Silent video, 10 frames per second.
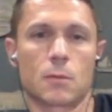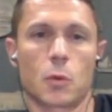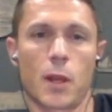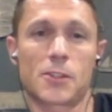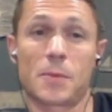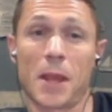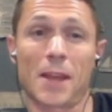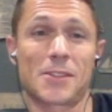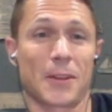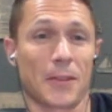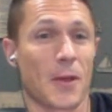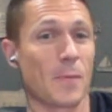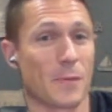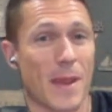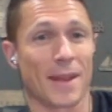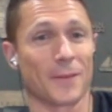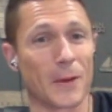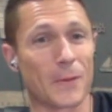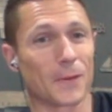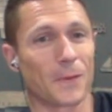guys that could thump, man.
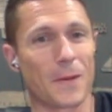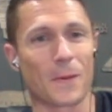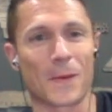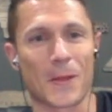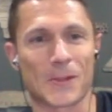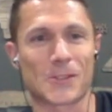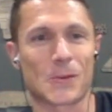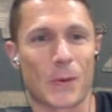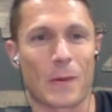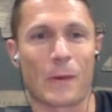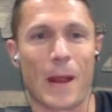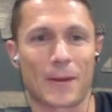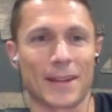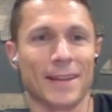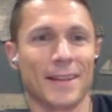We were one of those schools. We were rowdy.